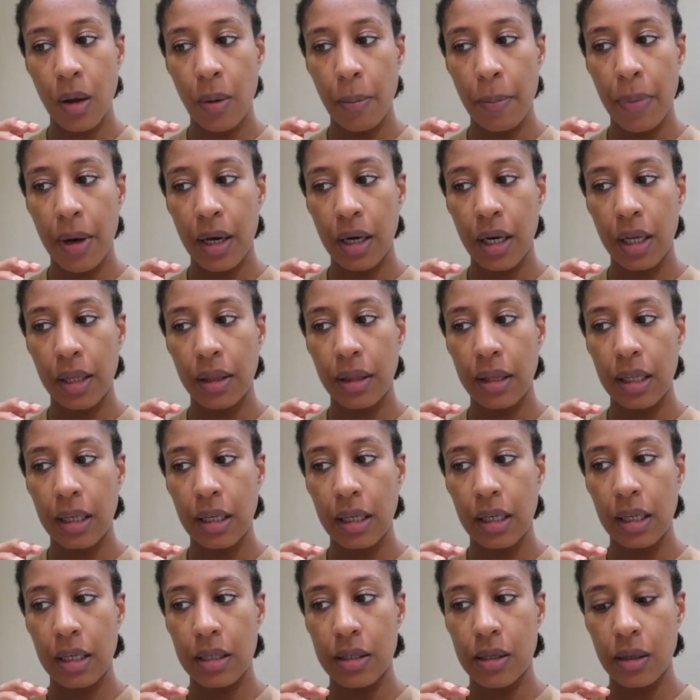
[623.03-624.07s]
but I
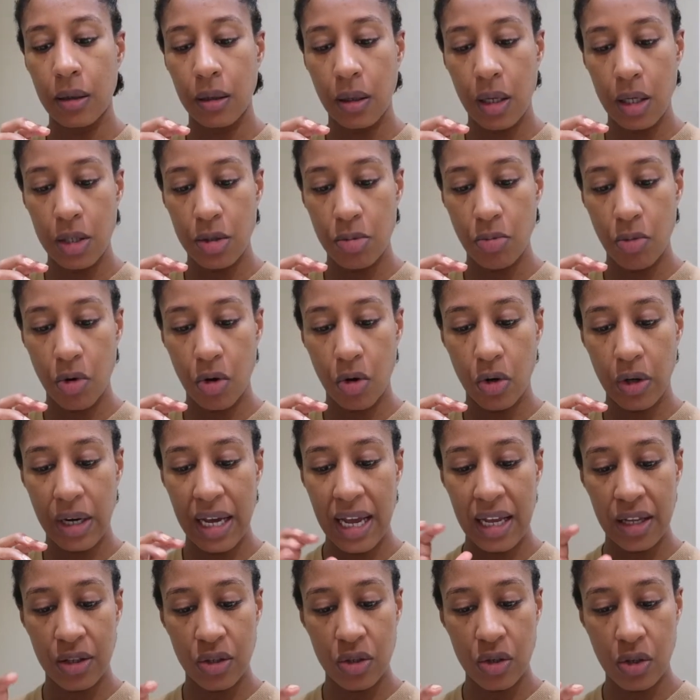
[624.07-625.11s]
think is a lot more
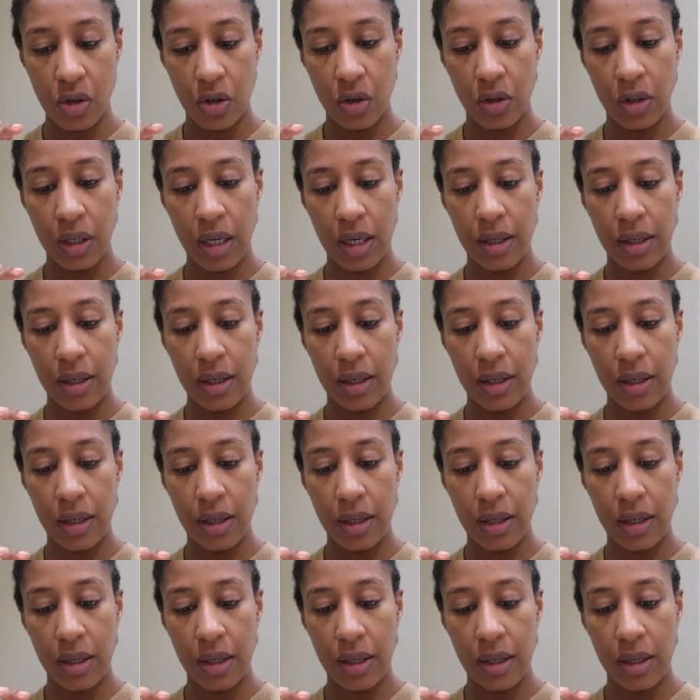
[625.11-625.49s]
hands-on.